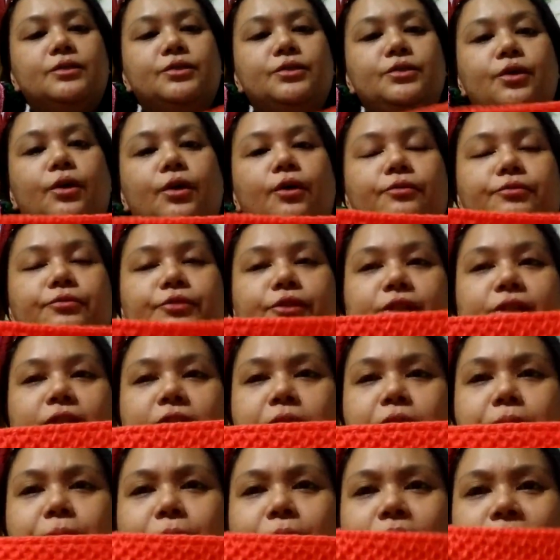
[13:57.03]
So for
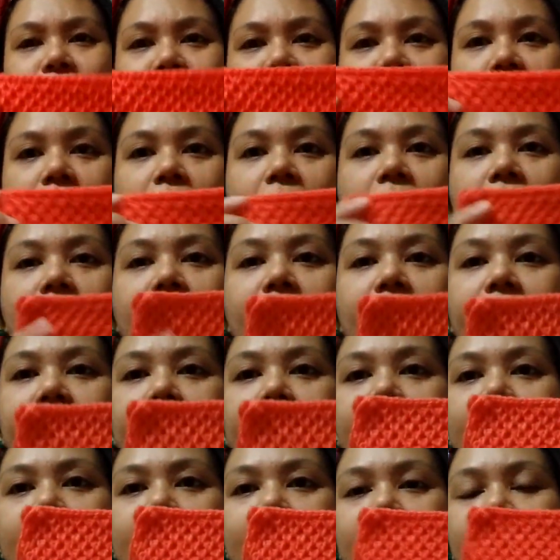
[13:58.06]
this project,
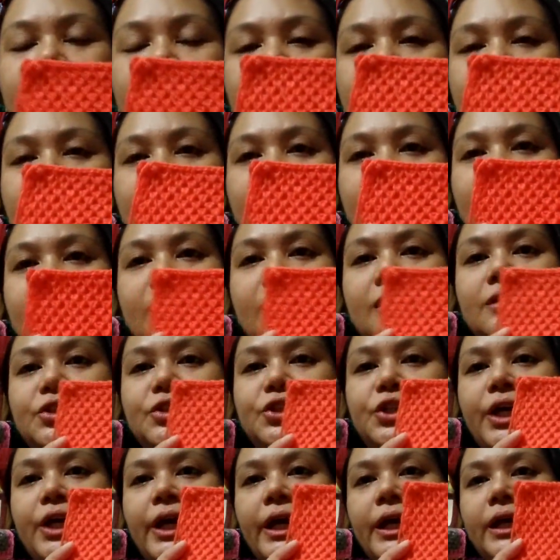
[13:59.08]
I
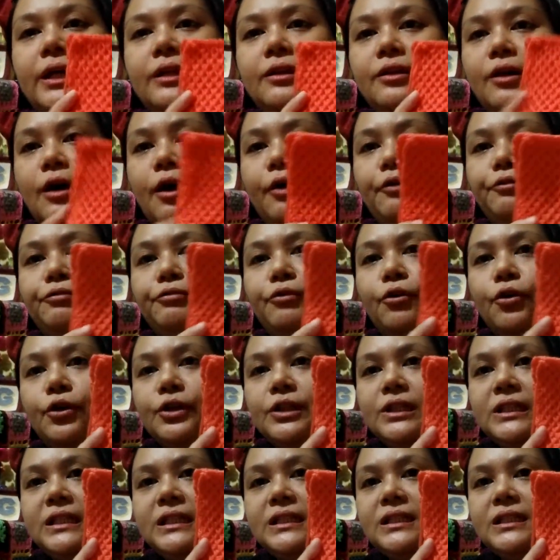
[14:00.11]
chained
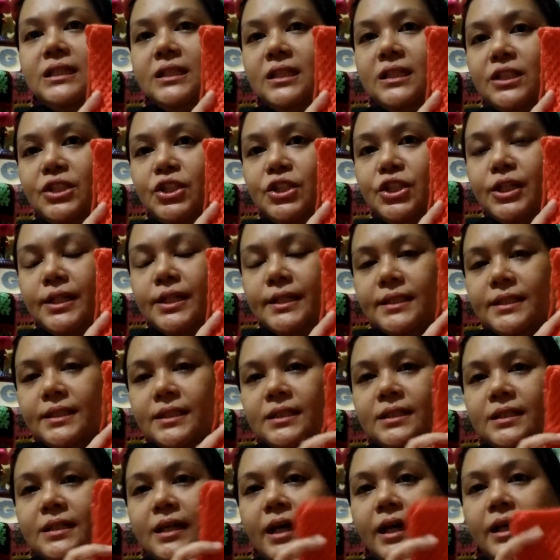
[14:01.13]
40
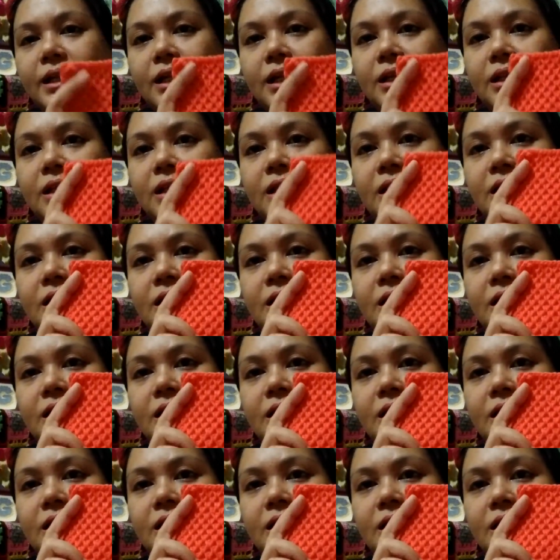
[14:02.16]
stitches, and